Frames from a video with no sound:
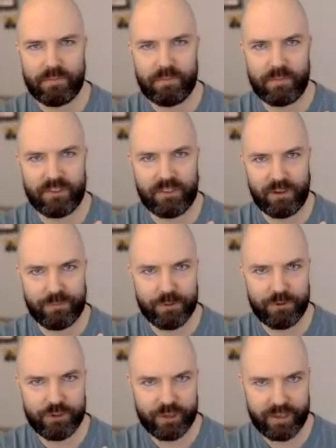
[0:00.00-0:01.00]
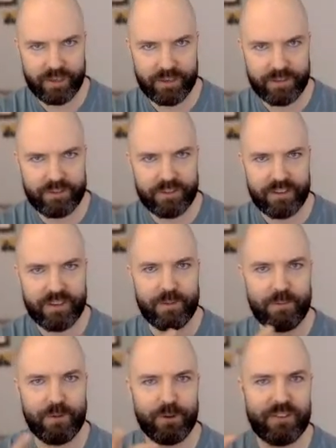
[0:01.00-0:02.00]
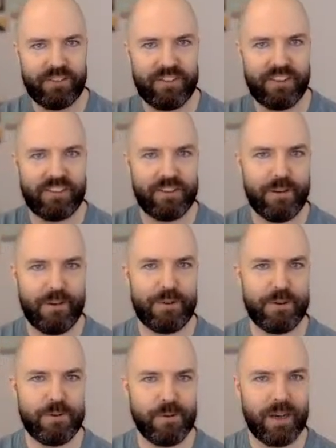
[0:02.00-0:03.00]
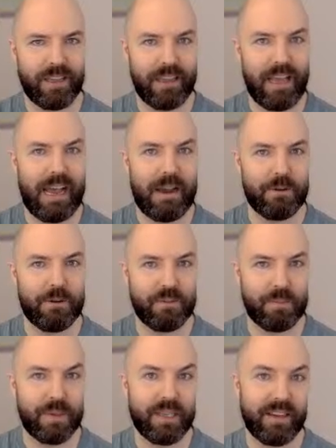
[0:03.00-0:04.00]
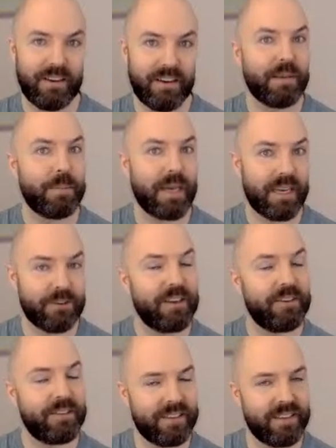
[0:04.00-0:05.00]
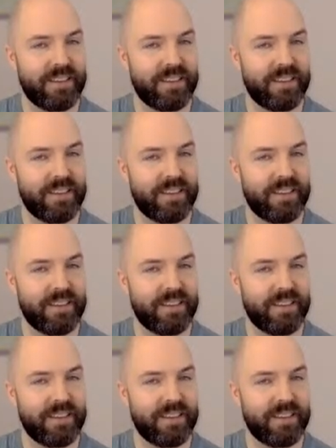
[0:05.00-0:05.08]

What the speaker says: the stuff you judge versus the stuff you allow to be there in the background.